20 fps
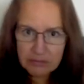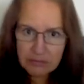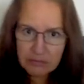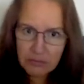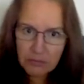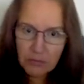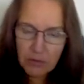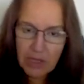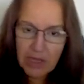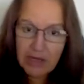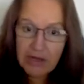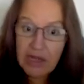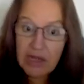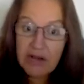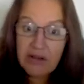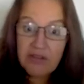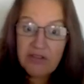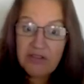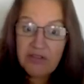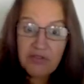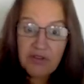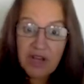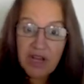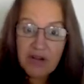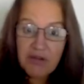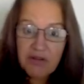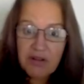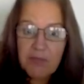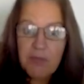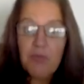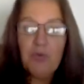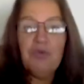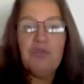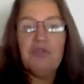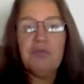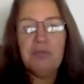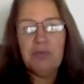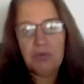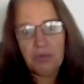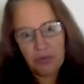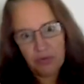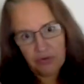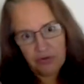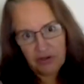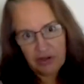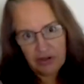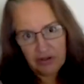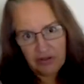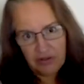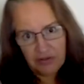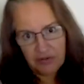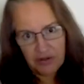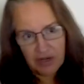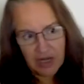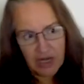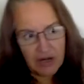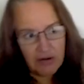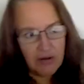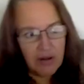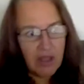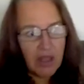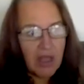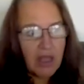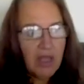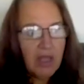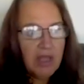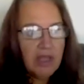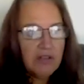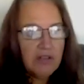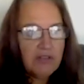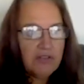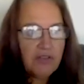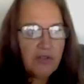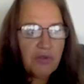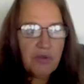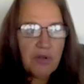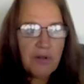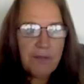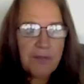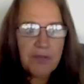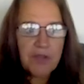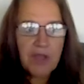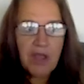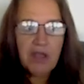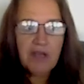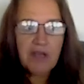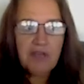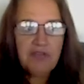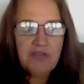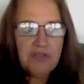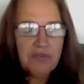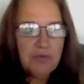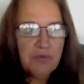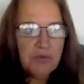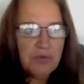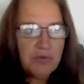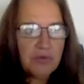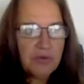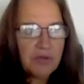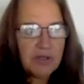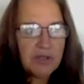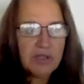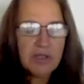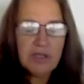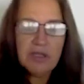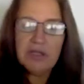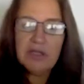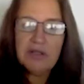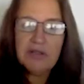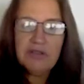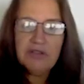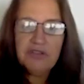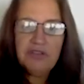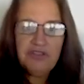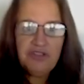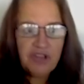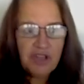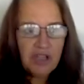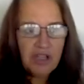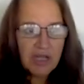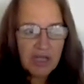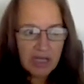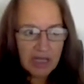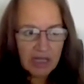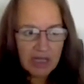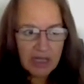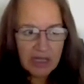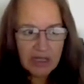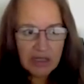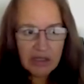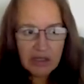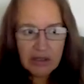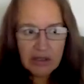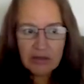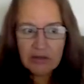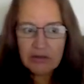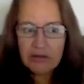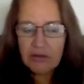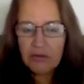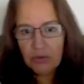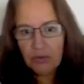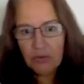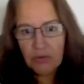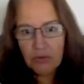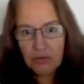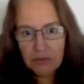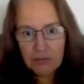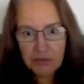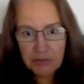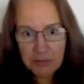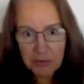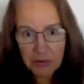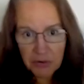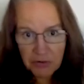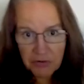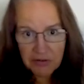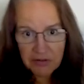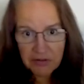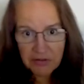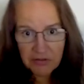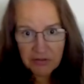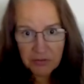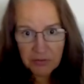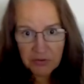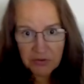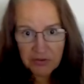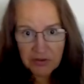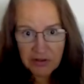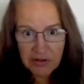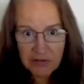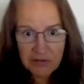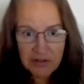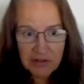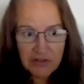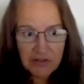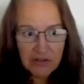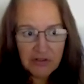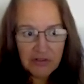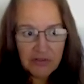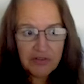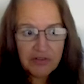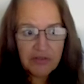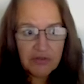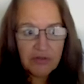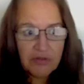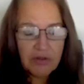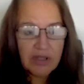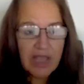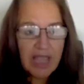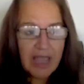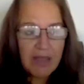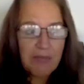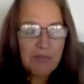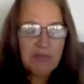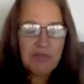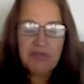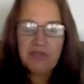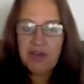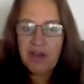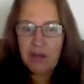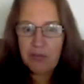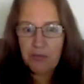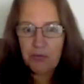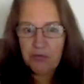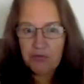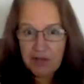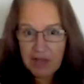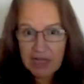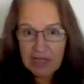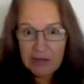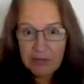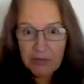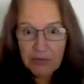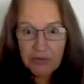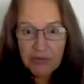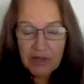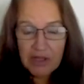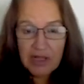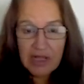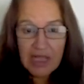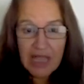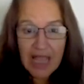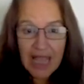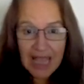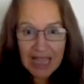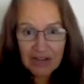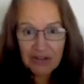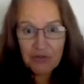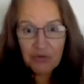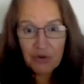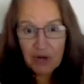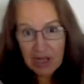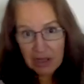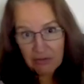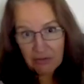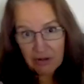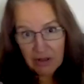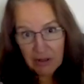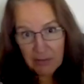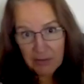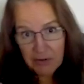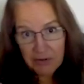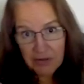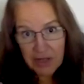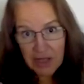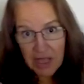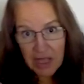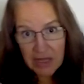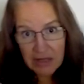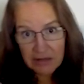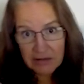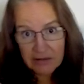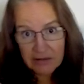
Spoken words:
in a different area, more support in a different area. So after all, the journey or the process, as you want to see it, of each individual can be far more valuable than the actual outcome at the end.